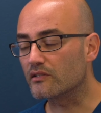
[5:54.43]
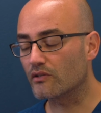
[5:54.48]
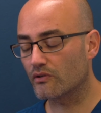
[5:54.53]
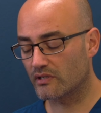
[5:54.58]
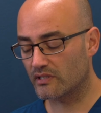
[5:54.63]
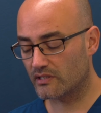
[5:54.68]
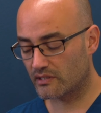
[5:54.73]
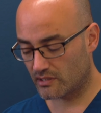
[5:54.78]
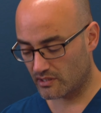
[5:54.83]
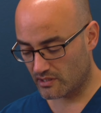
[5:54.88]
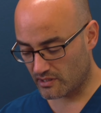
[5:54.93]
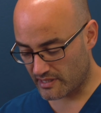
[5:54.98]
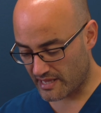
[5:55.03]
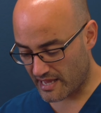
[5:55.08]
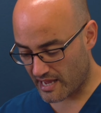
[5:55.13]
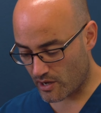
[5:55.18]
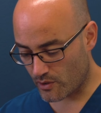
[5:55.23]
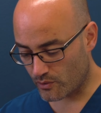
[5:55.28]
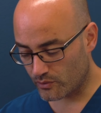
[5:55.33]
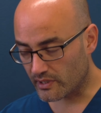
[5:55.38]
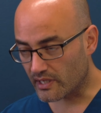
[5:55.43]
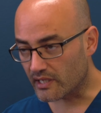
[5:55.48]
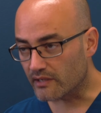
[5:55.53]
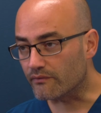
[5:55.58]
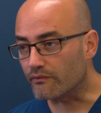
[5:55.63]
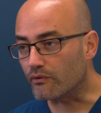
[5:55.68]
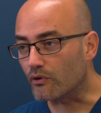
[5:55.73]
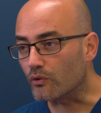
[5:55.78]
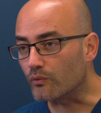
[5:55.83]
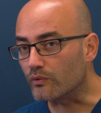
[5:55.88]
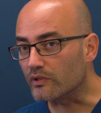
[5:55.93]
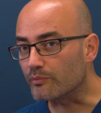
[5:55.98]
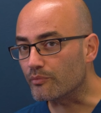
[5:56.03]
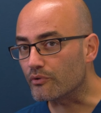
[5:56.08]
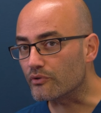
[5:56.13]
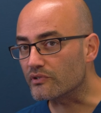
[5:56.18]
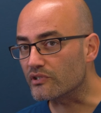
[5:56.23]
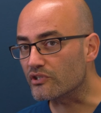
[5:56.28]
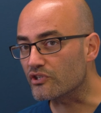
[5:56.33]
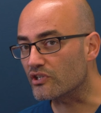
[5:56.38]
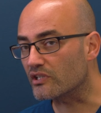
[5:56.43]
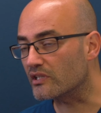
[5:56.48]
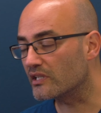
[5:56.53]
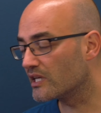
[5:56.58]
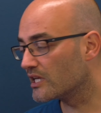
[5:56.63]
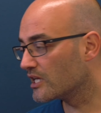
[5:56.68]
So it's down and forward position,